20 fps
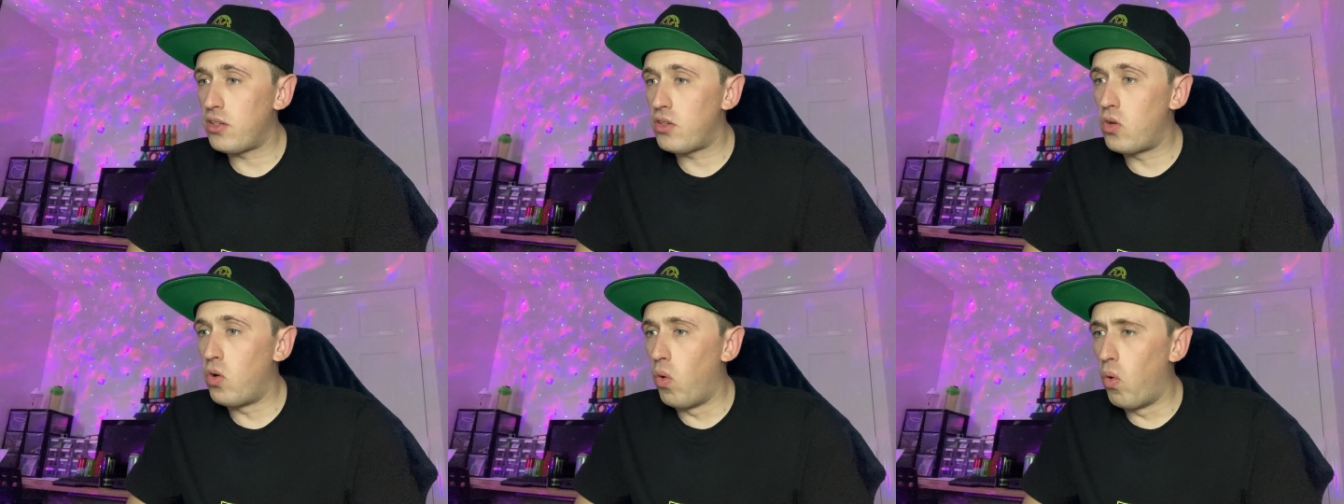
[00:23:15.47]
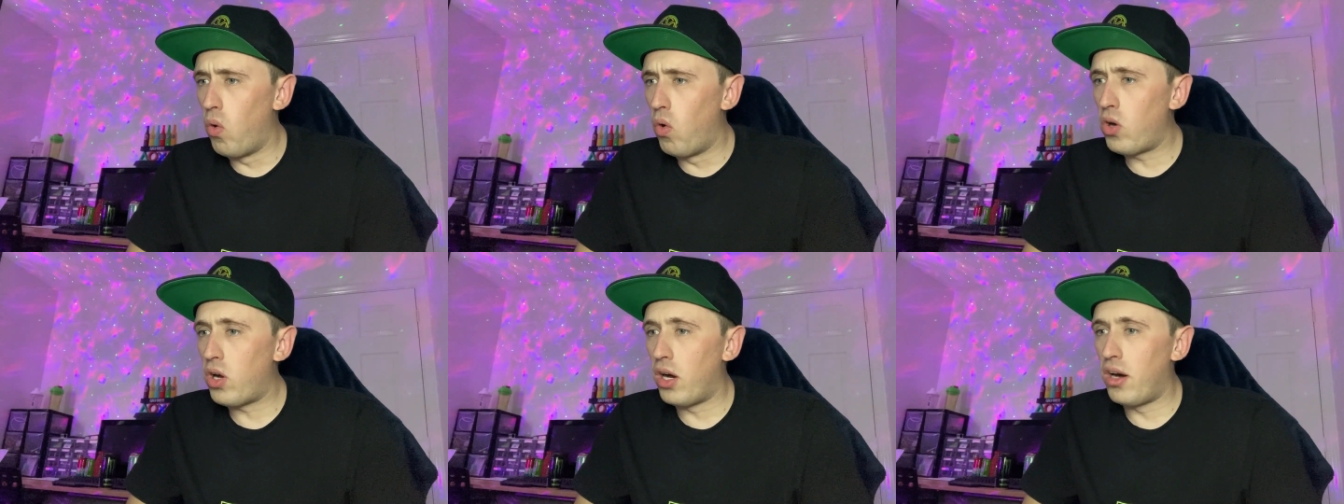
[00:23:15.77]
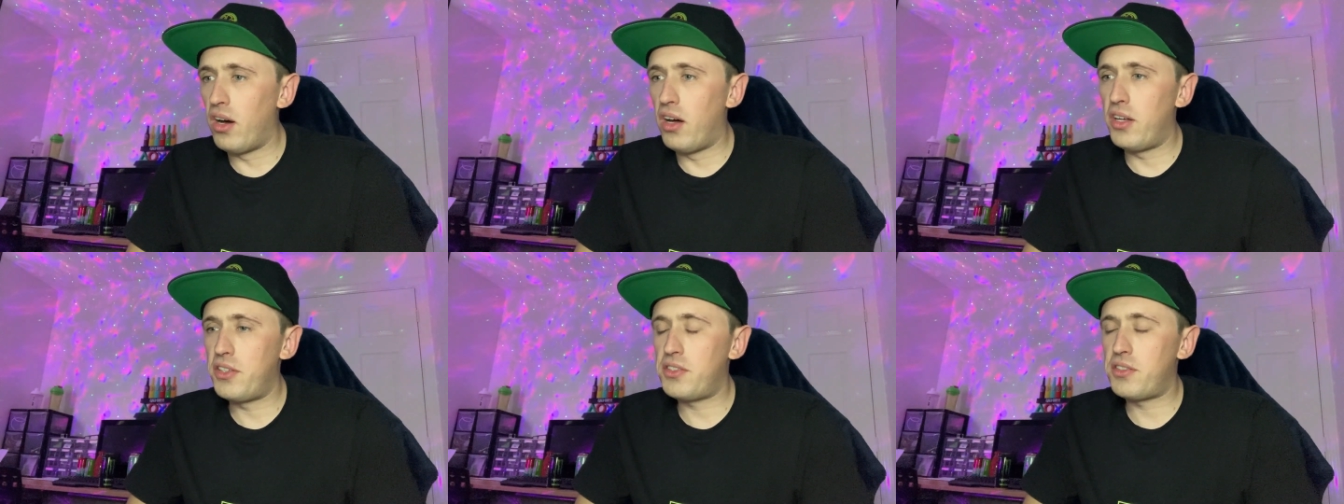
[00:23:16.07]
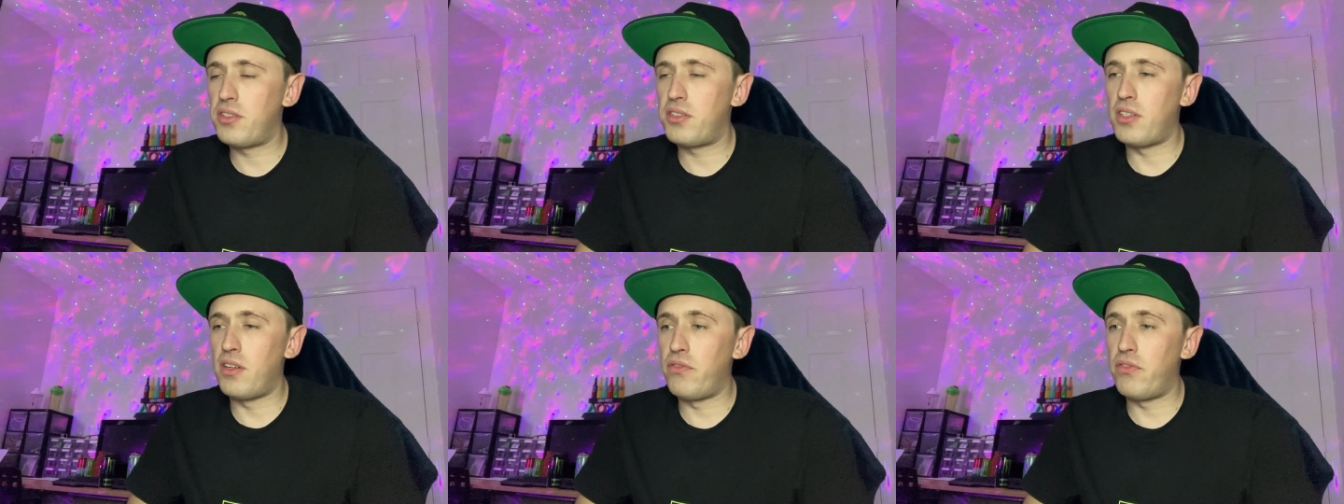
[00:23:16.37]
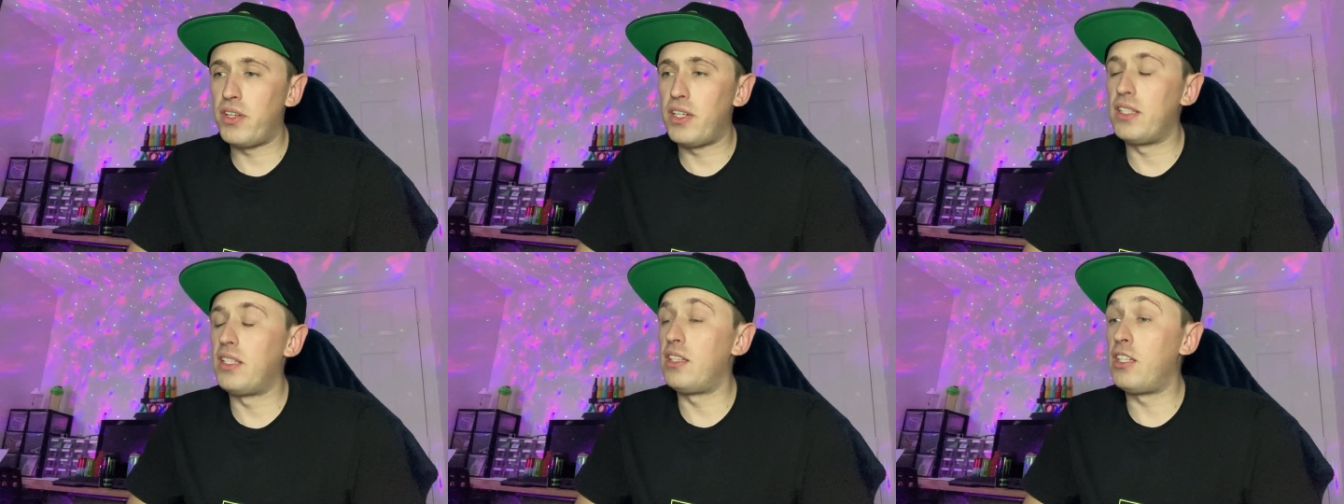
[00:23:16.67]
Gorg asks
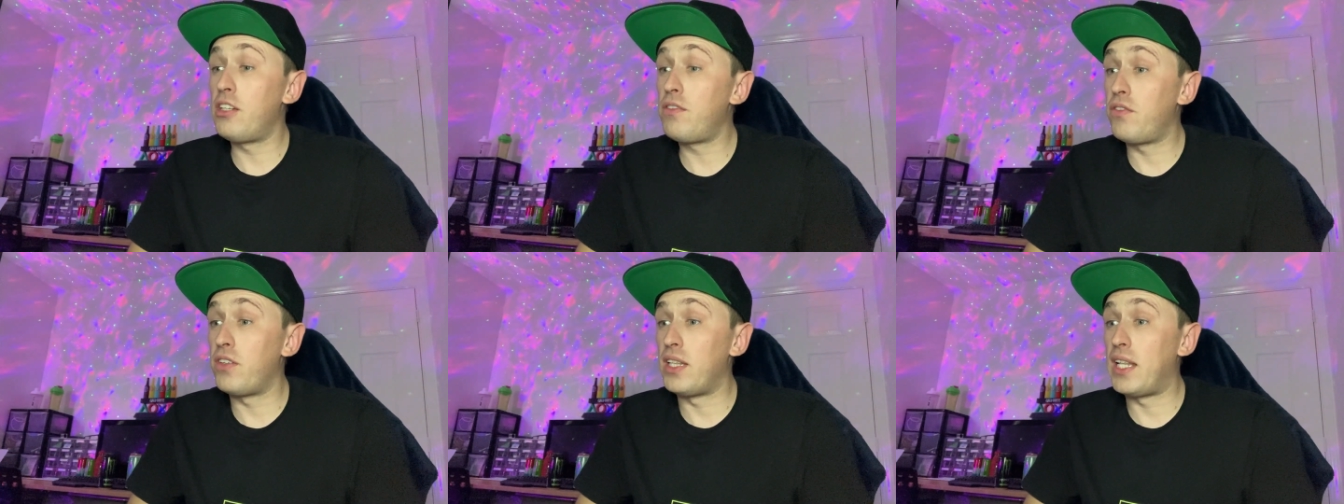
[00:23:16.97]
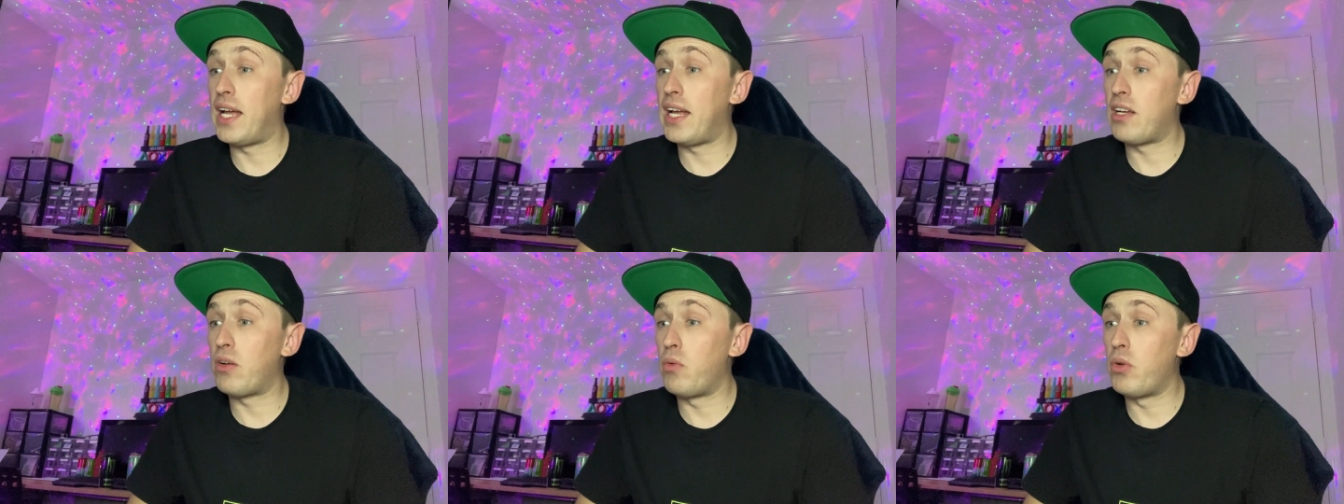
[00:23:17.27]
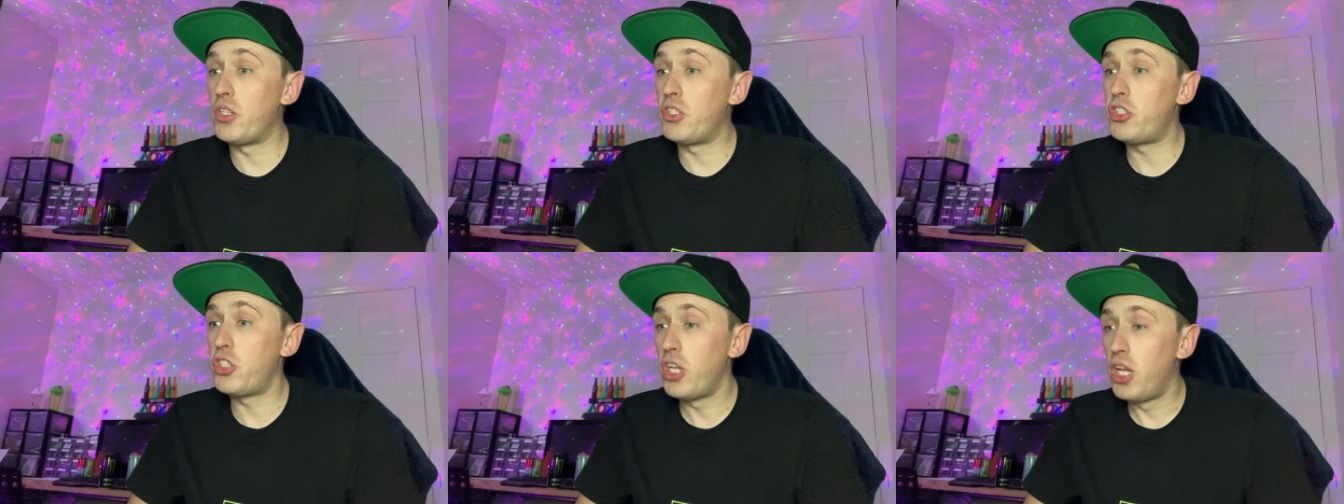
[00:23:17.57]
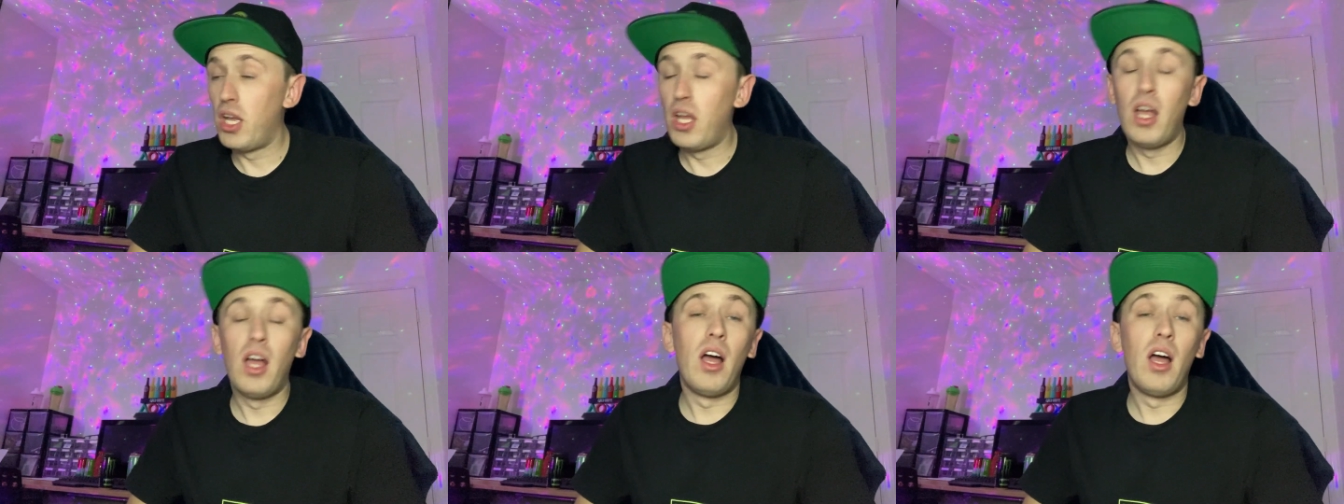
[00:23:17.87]
something in a different language.